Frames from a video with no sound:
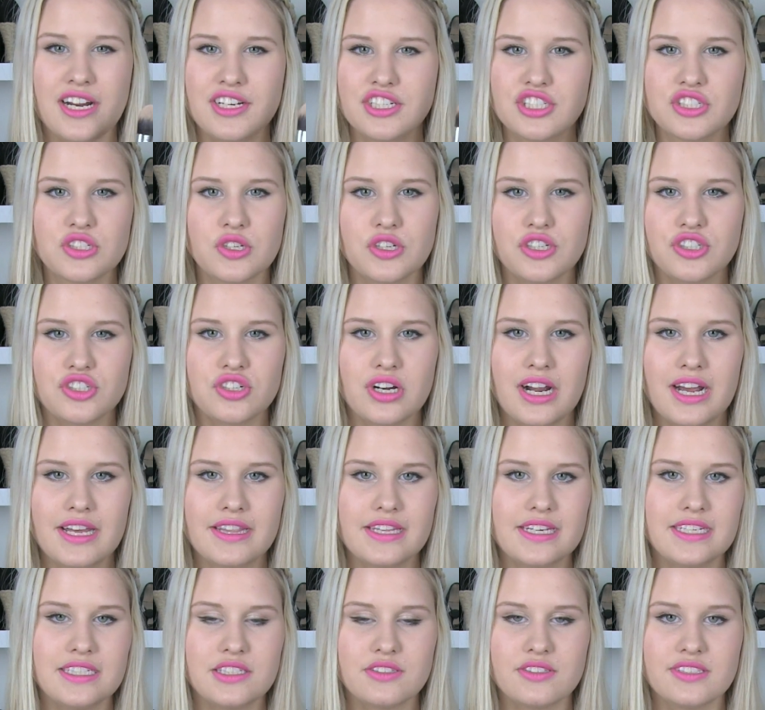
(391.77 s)
I just don't
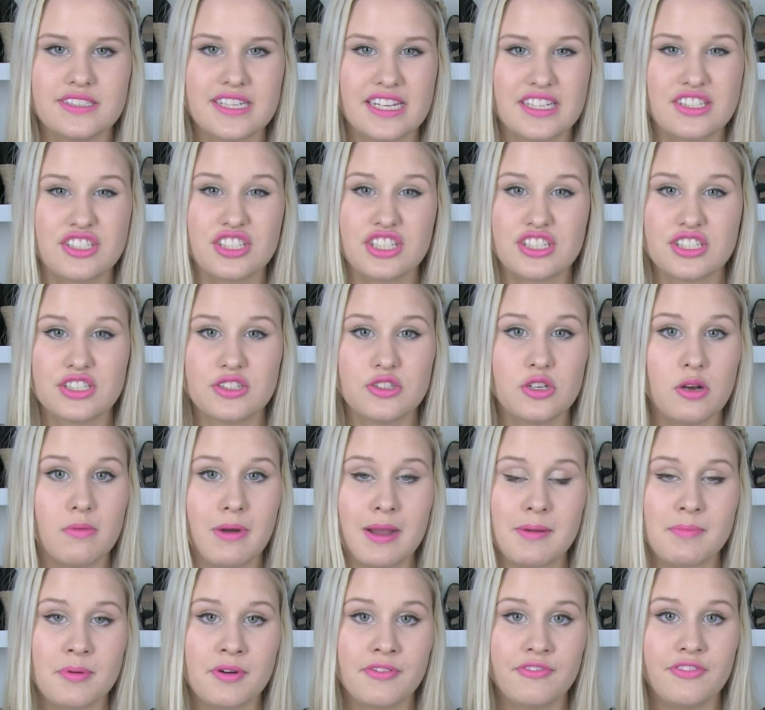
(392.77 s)
try these because that's just
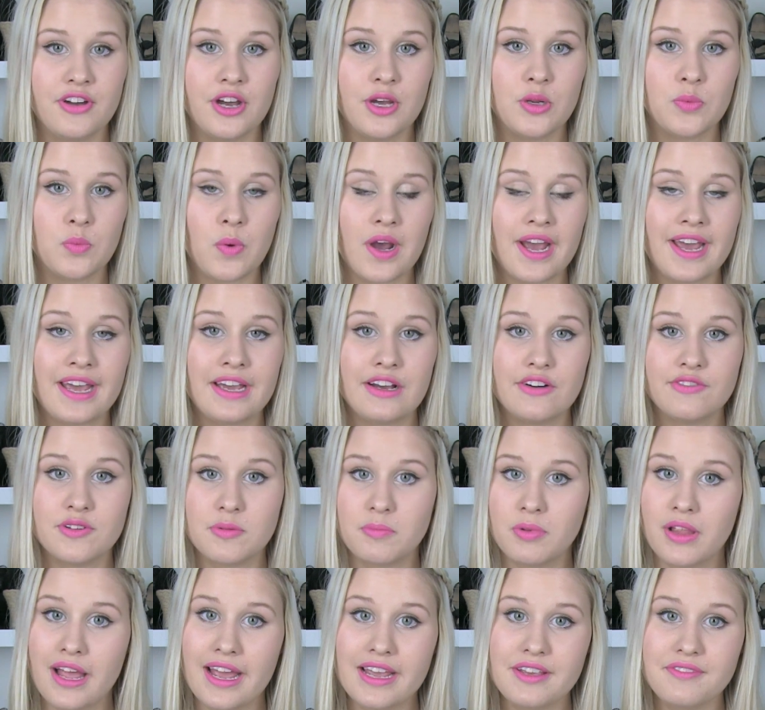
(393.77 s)
not my preferred way of
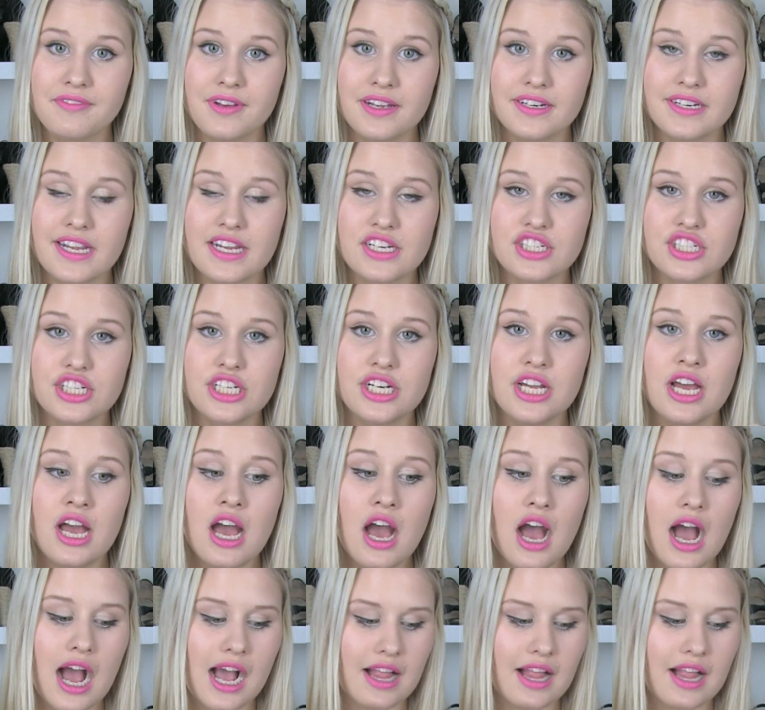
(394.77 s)
applying foundation.